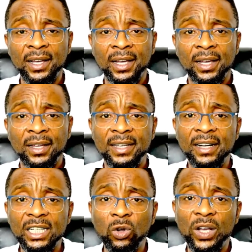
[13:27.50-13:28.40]
then
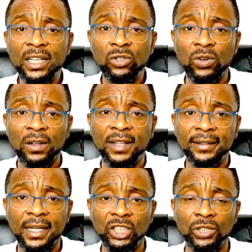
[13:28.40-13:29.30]
relocate to northern
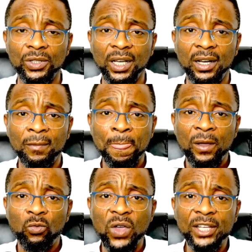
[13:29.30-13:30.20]
Nigeria,
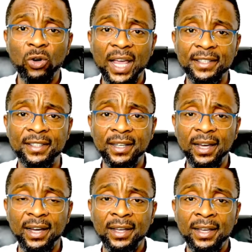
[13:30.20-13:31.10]
where your
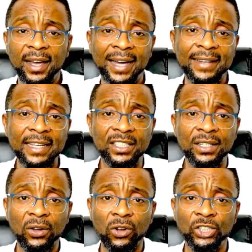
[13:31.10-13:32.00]
idea and
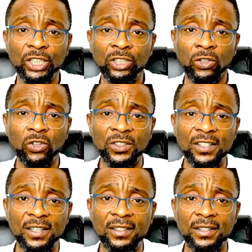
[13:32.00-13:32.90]
ideology, your
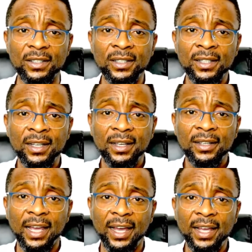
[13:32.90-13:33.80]
toxicity,
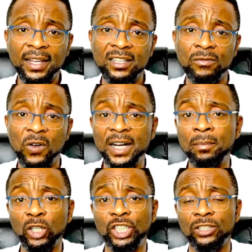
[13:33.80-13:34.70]
is very
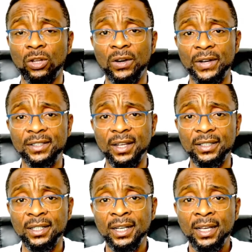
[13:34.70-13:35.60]
much tolerated.
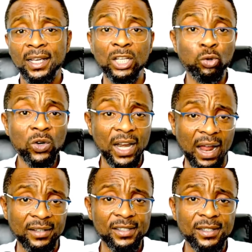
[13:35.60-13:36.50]
It won't
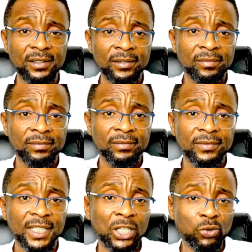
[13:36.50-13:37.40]
last.
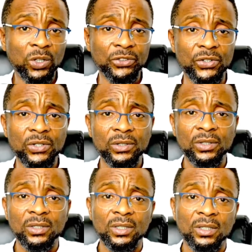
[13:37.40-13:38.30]
It won't.
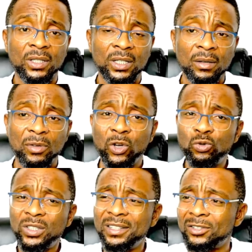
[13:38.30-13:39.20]
Because
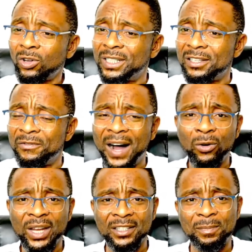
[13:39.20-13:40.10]
what is all this
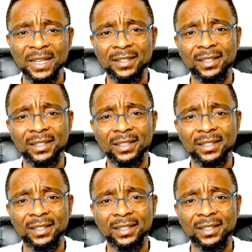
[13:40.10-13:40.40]
violence per se?